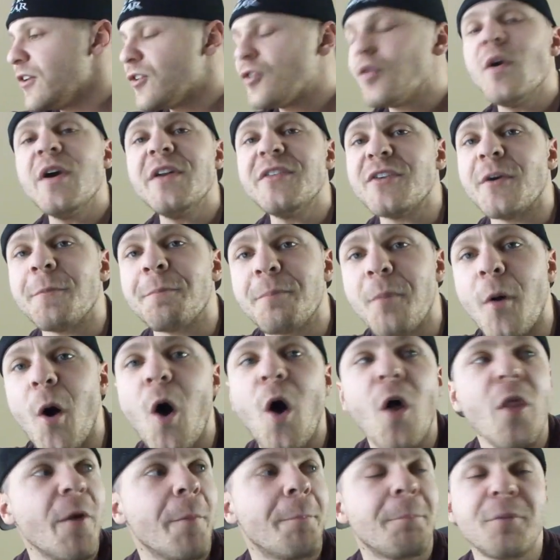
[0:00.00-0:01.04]
Twins are
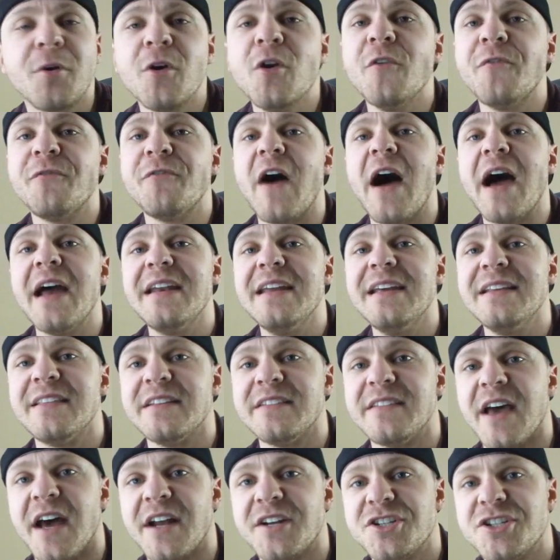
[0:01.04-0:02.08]
all the proof I need
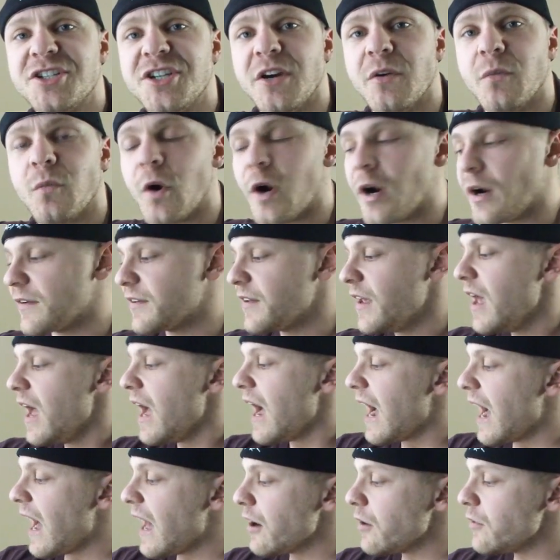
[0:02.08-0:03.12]
that that shit works.
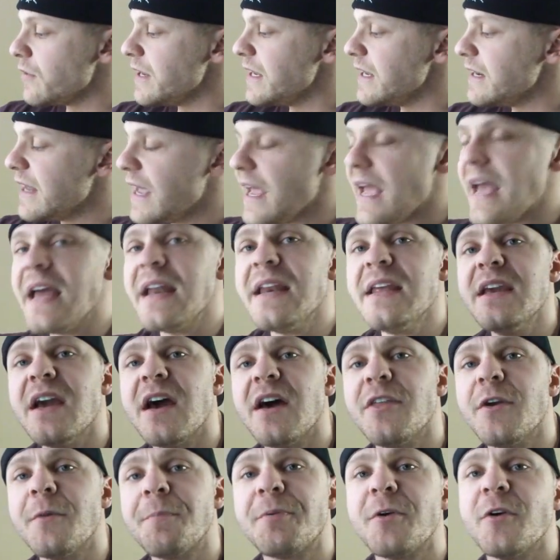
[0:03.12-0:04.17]
I don't need any
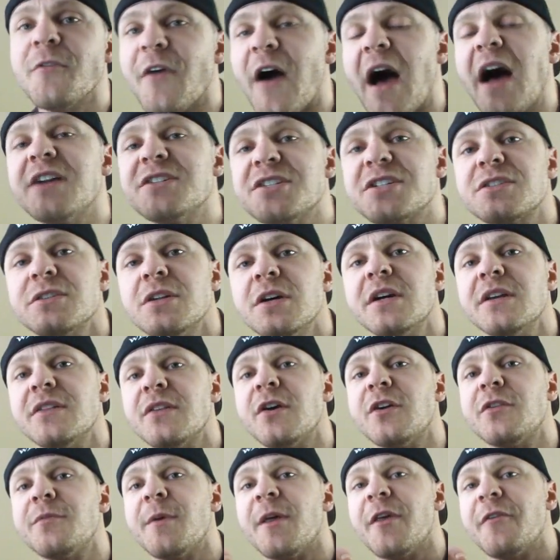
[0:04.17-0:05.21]
other proof. I'll just look at
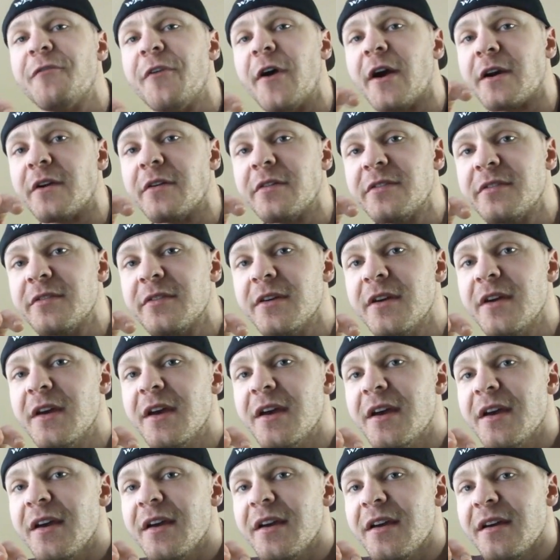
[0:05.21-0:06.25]
those motherfuckers,
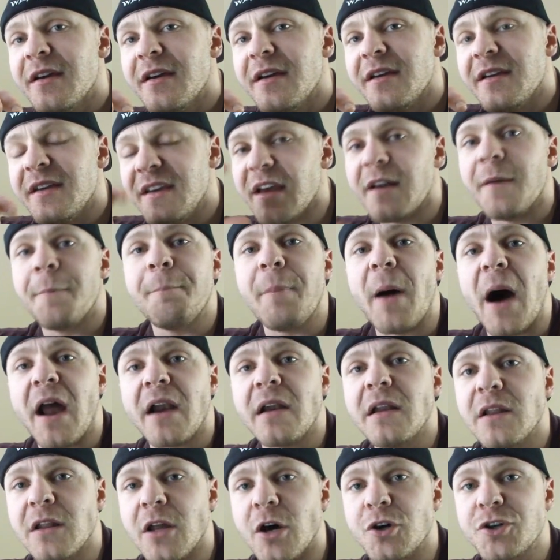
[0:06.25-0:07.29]
get a
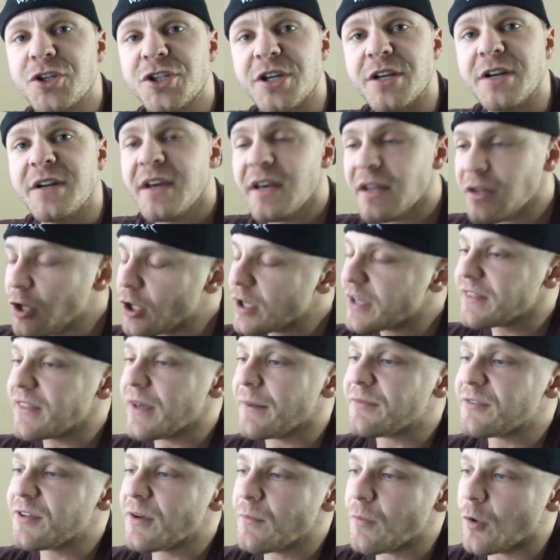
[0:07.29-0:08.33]
bottle of lotion, look at
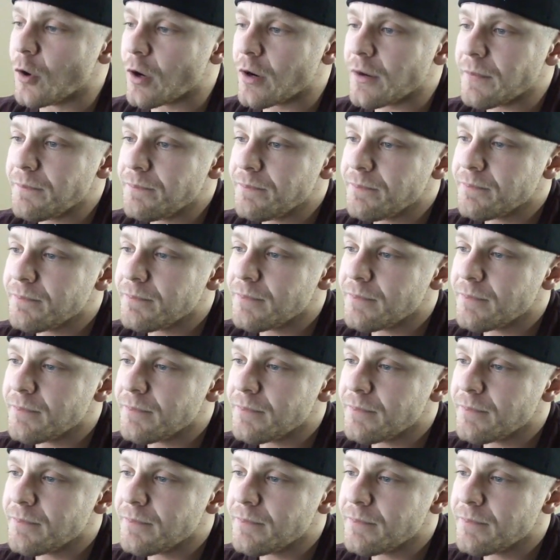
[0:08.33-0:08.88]
them some more,